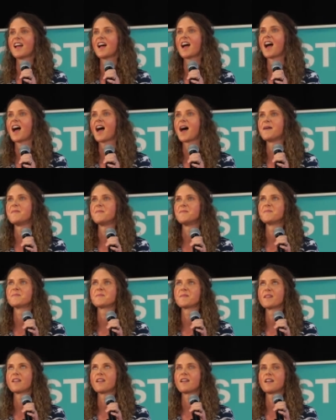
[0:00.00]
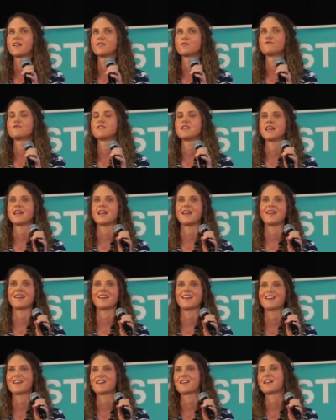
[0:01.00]
It's
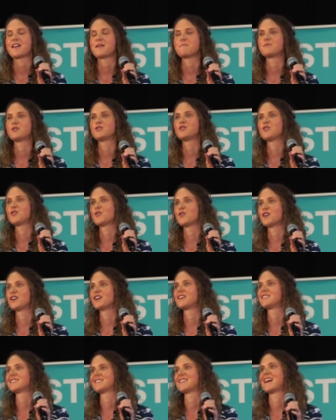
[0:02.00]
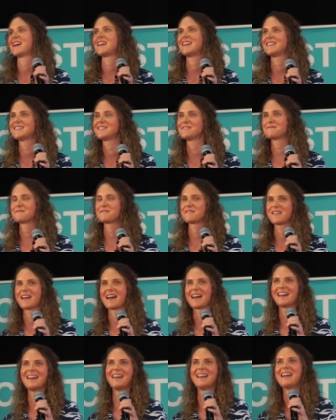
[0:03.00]
really mature slide for
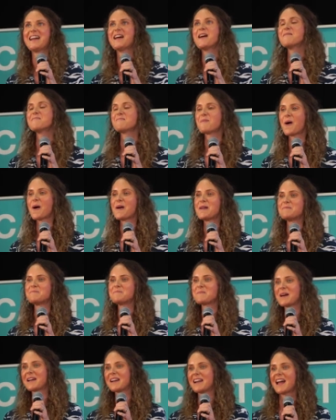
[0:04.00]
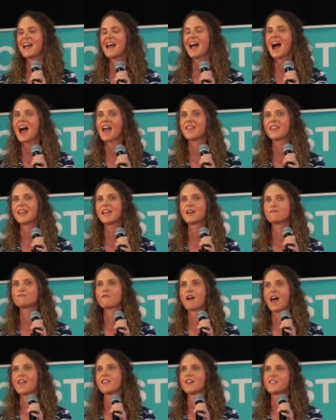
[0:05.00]
that point, but I think
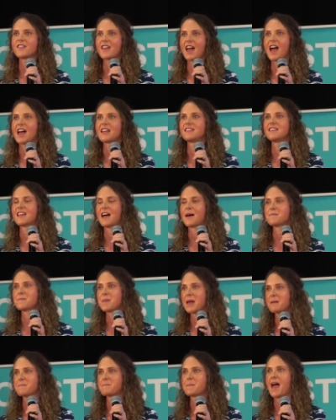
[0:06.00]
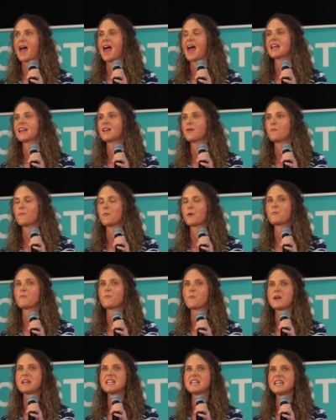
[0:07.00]
rather than that big bang,
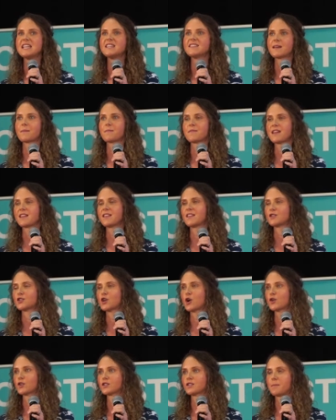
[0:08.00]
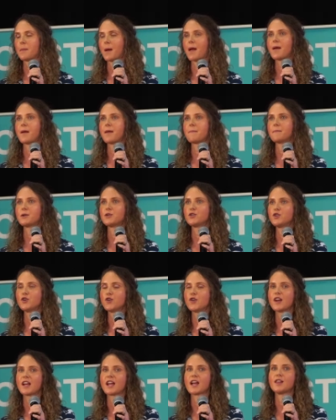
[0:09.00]
we need something that talks about
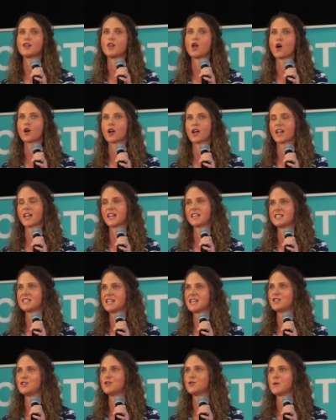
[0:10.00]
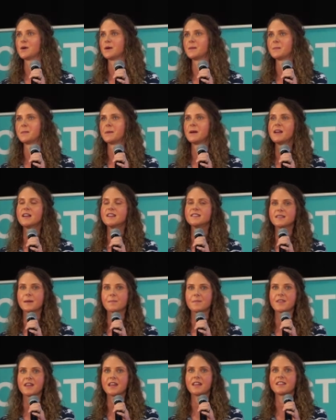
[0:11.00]
maturing along a continuum,
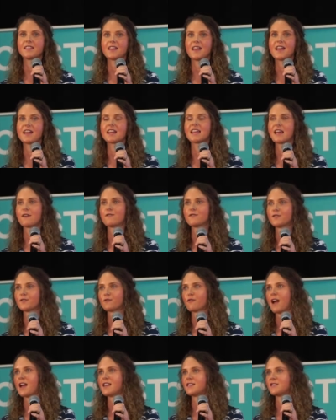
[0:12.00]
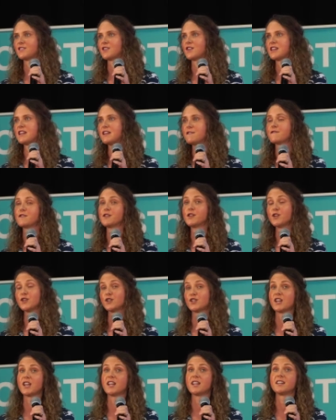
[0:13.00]
something that gives rise to an
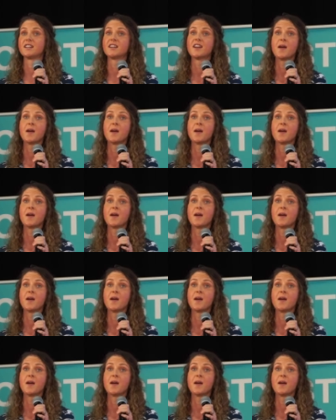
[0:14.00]
evolution,